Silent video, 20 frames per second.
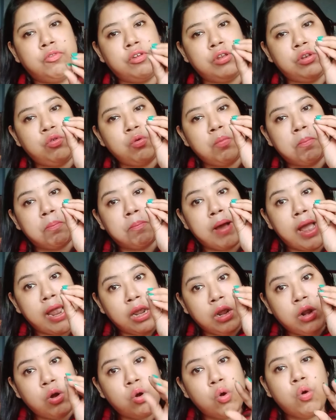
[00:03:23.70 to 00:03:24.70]
jitu
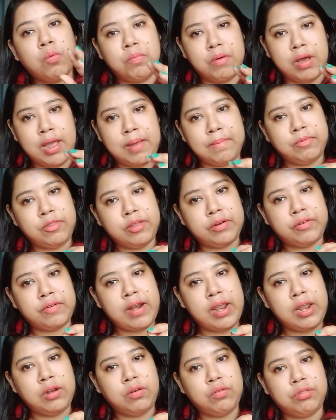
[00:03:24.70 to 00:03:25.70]
microbe, I am
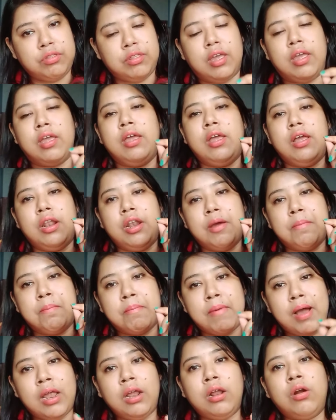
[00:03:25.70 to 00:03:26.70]
trying to say, the
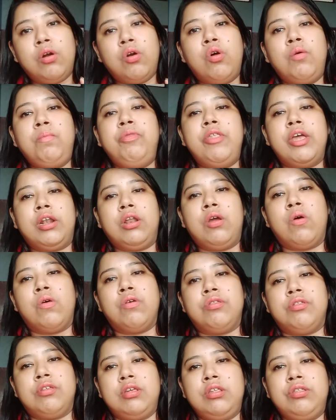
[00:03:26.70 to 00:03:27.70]
microbe that
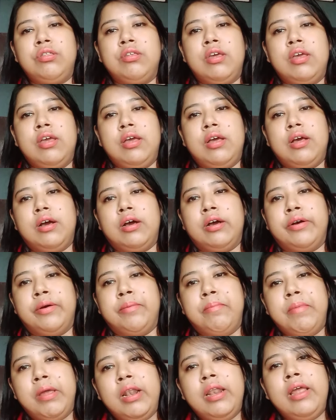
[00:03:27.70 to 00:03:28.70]
causes
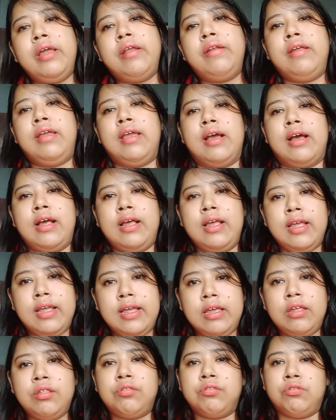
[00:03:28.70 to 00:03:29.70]
malaria
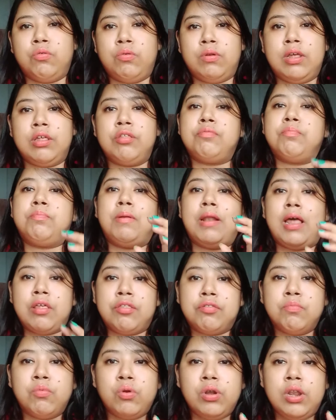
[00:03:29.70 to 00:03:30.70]
is known as
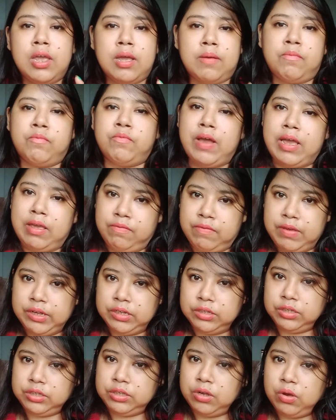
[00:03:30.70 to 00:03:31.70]
Plasmodium
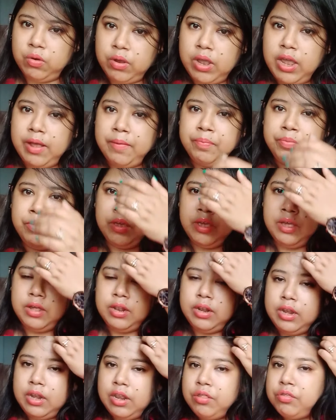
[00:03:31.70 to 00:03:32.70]
vivax. Okay,
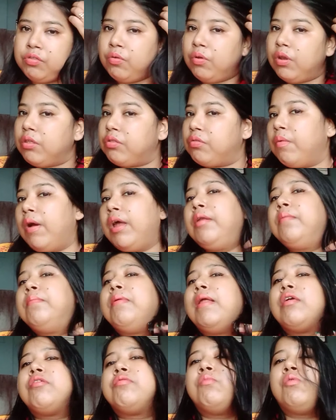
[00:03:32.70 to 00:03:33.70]
it is known as what?
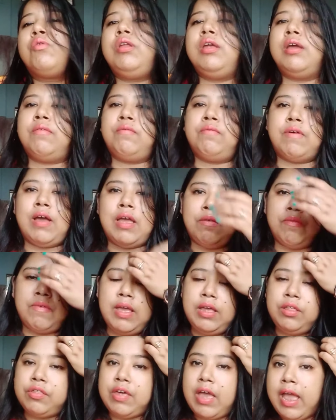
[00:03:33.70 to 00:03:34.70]
Plasmodium
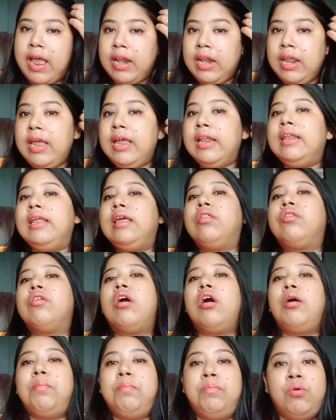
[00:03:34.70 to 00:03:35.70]
vivax, and it is
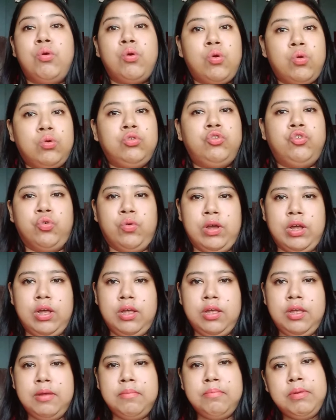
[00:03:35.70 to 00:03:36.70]
a protozoa.
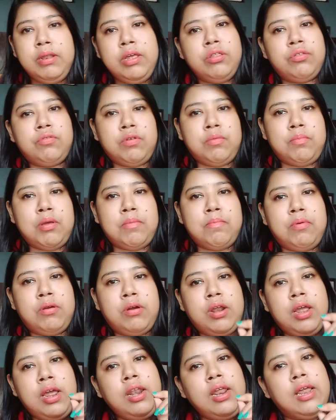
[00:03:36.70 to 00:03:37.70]
Please remember
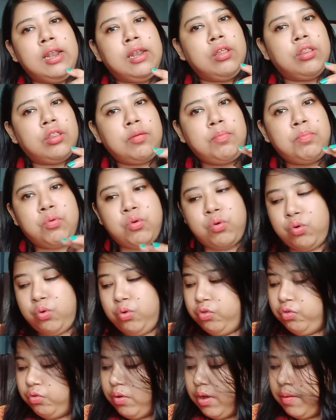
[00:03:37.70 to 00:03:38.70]
it, it is a
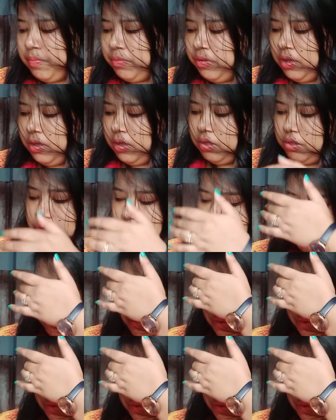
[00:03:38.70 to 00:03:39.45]
protozoa. So